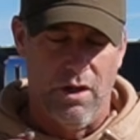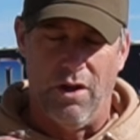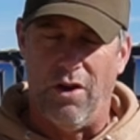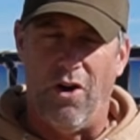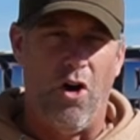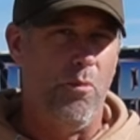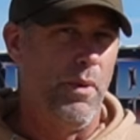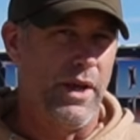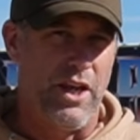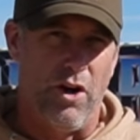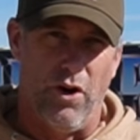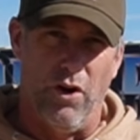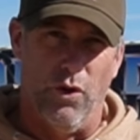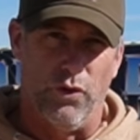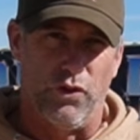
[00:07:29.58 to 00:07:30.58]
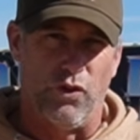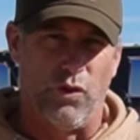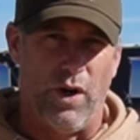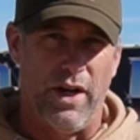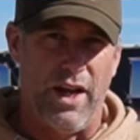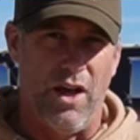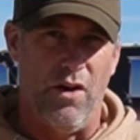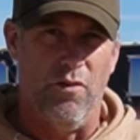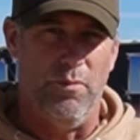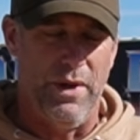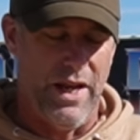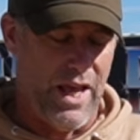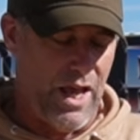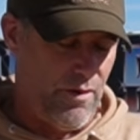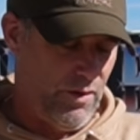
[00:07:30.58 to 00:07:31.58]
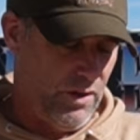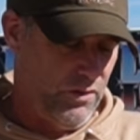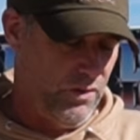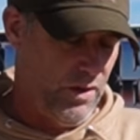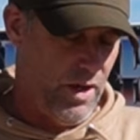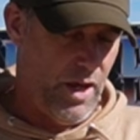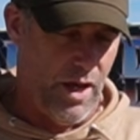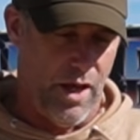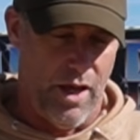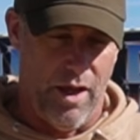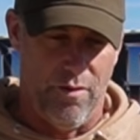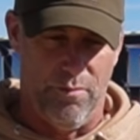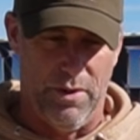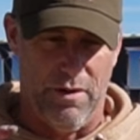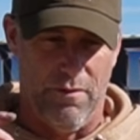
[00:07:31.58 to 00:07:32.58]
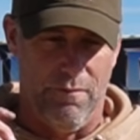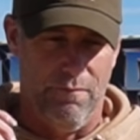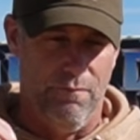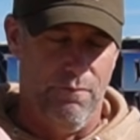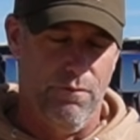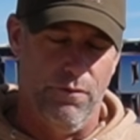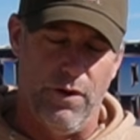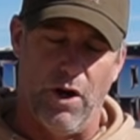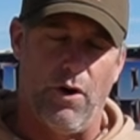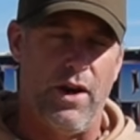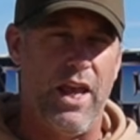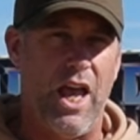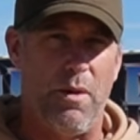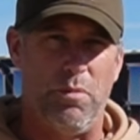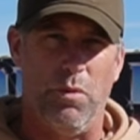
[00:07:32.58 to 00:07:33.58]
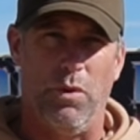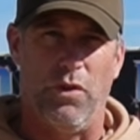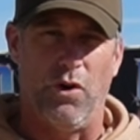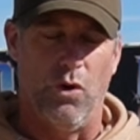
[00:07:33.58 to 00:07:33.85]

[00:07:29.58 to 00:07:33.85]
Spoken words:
All my carry holsters right now have been Havocs. I've been very happy with their